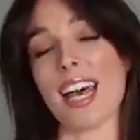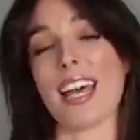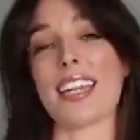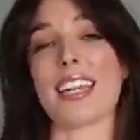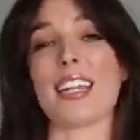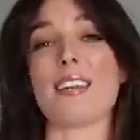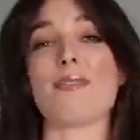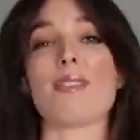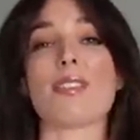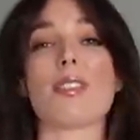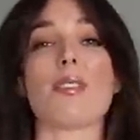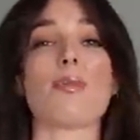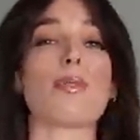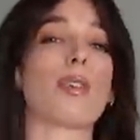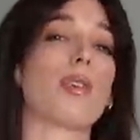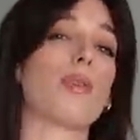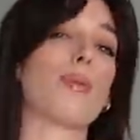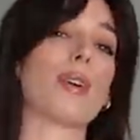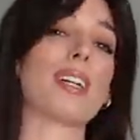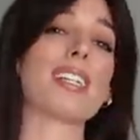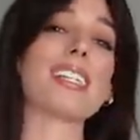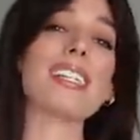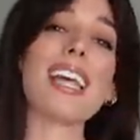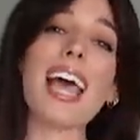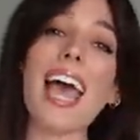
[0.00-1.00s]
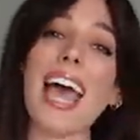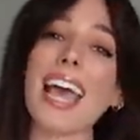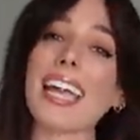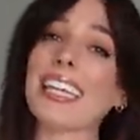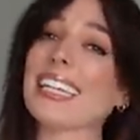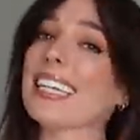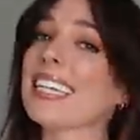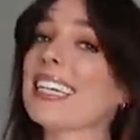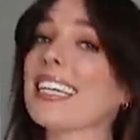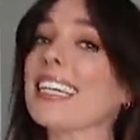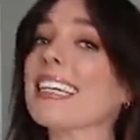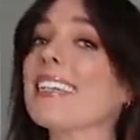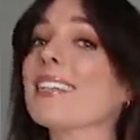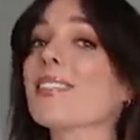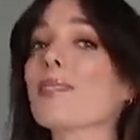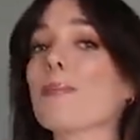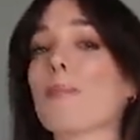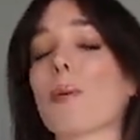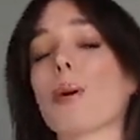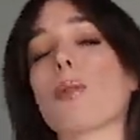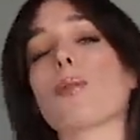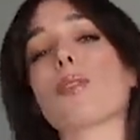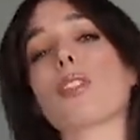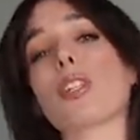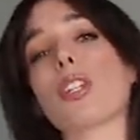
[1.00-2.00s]
And even though you were technically
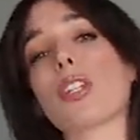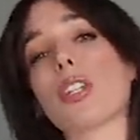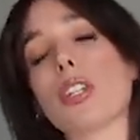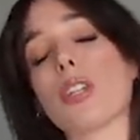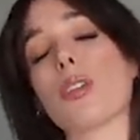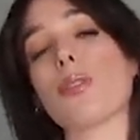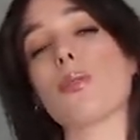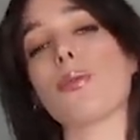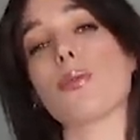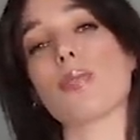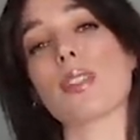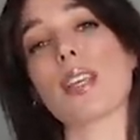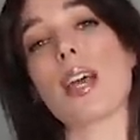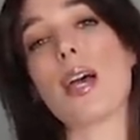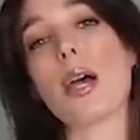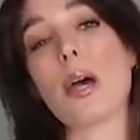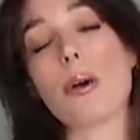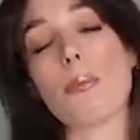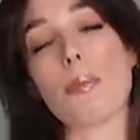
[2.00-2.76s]
supposed to use